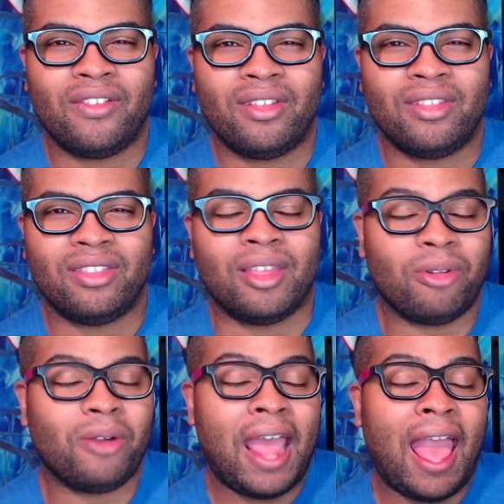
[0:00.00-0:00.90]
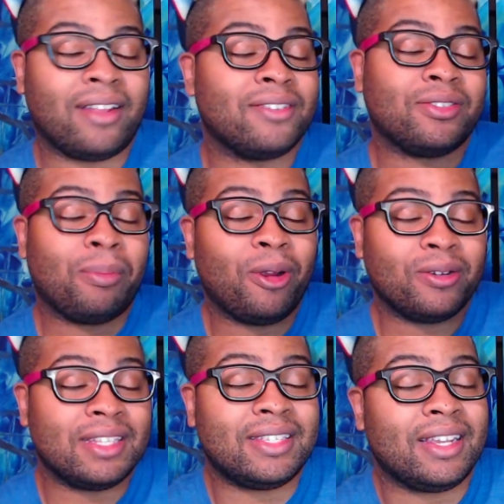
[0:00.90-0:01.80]
the protagonist or the
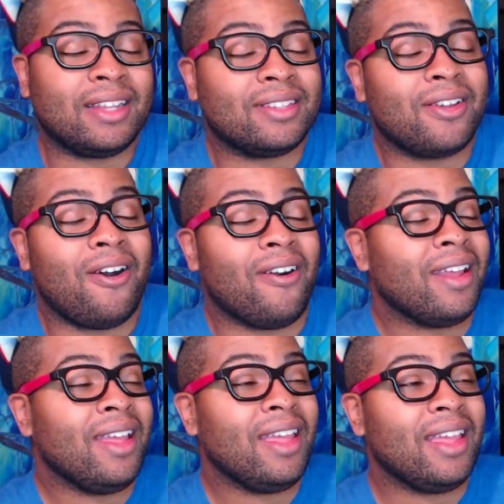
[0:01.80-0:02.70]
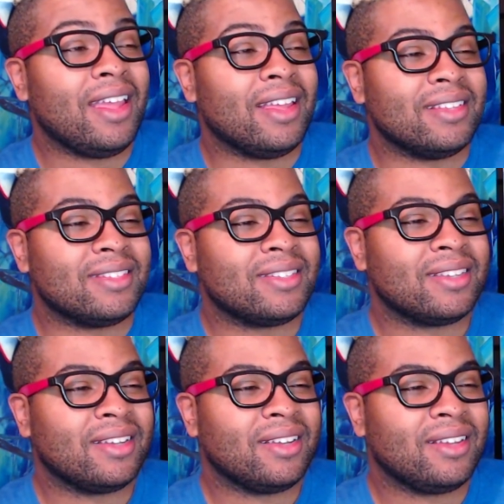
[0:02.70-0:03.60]
person singing the song is
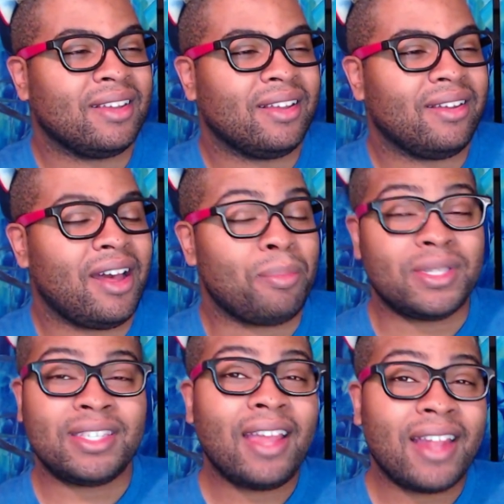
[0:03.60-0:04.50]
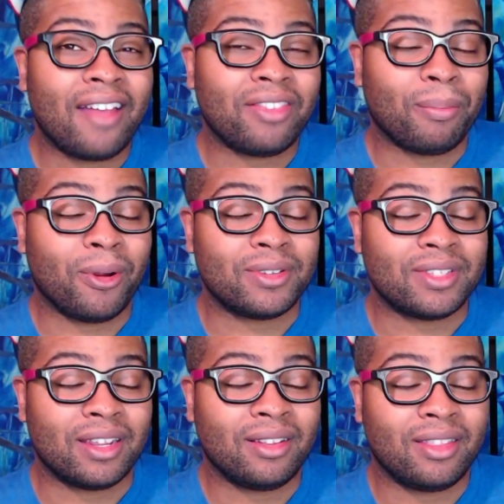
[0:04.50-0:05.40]
upset at
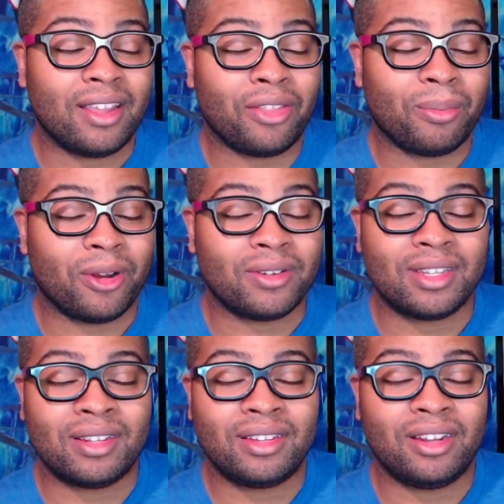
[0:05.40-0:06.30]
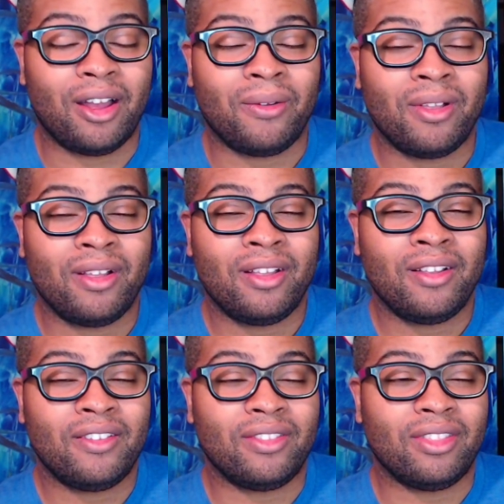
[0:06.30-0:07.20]
the other person, you know,
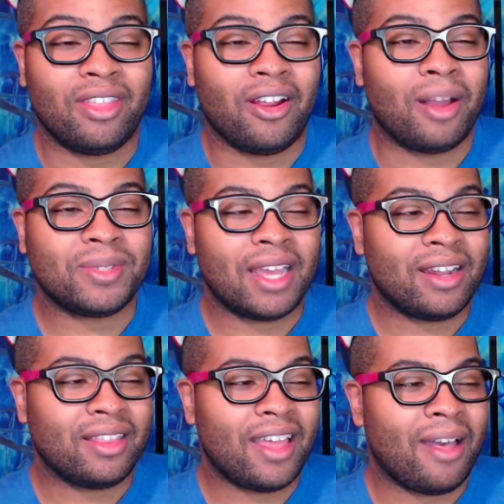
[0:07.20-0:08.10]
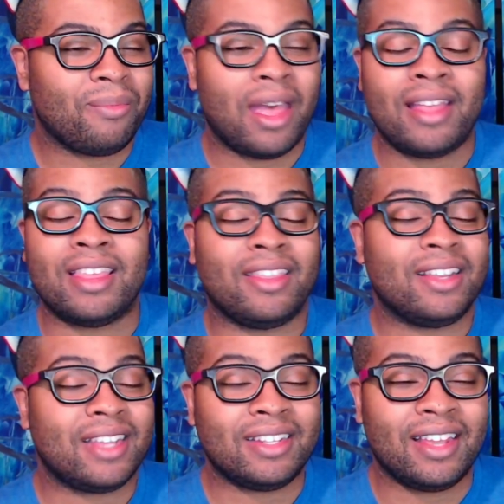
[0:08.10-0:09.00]
they're upset at them, at the things
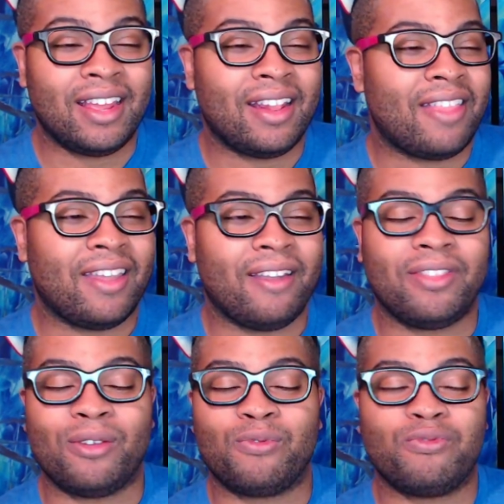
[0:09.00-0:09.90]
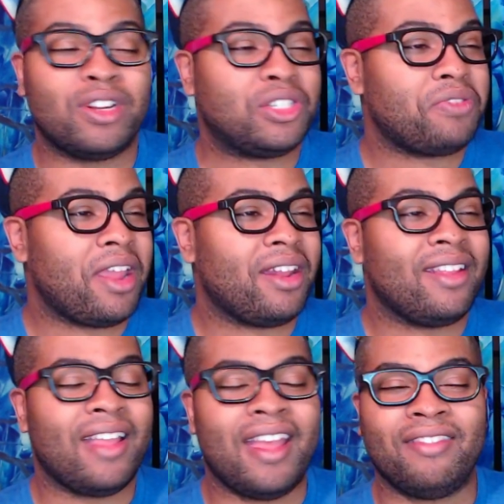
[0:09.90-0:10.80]
they did, and they're
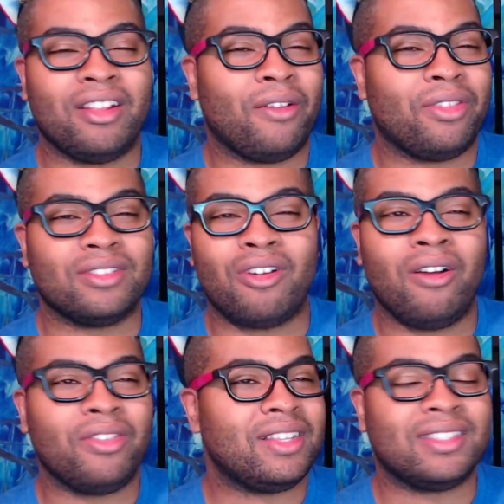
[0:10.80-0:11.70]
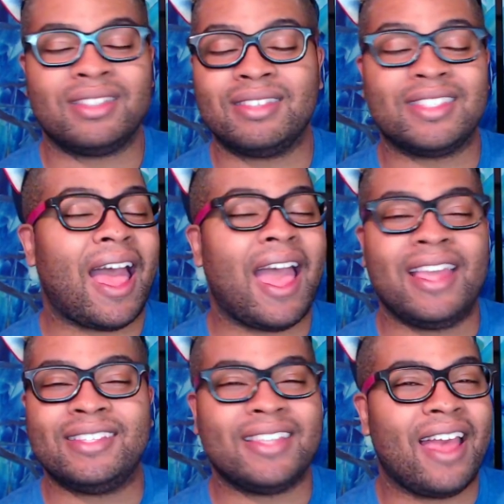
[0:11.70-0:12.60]
frustrated, and you know, there's all these
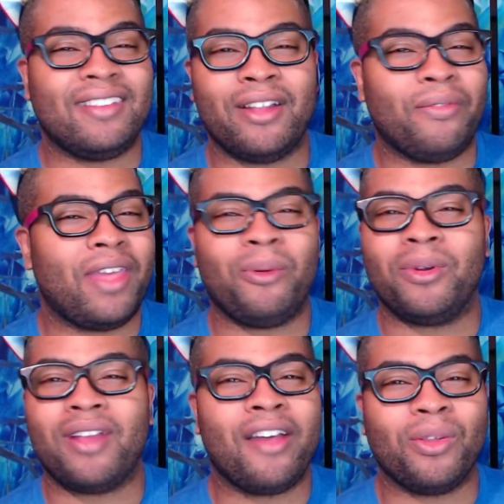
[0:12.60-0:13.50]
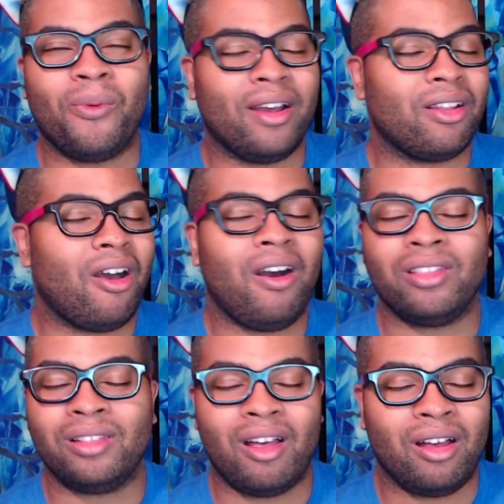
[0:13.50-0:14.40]
signs that, you know, they were not the one all
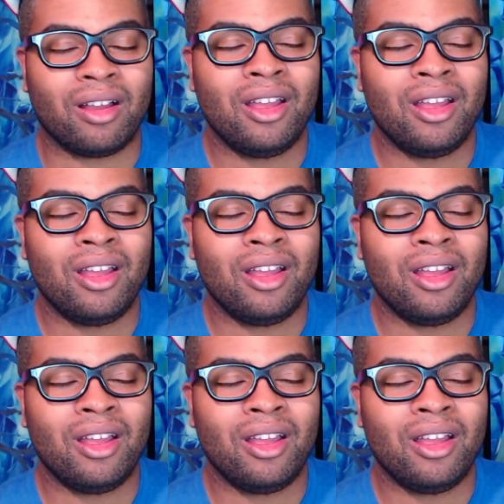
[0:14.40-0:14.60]
along.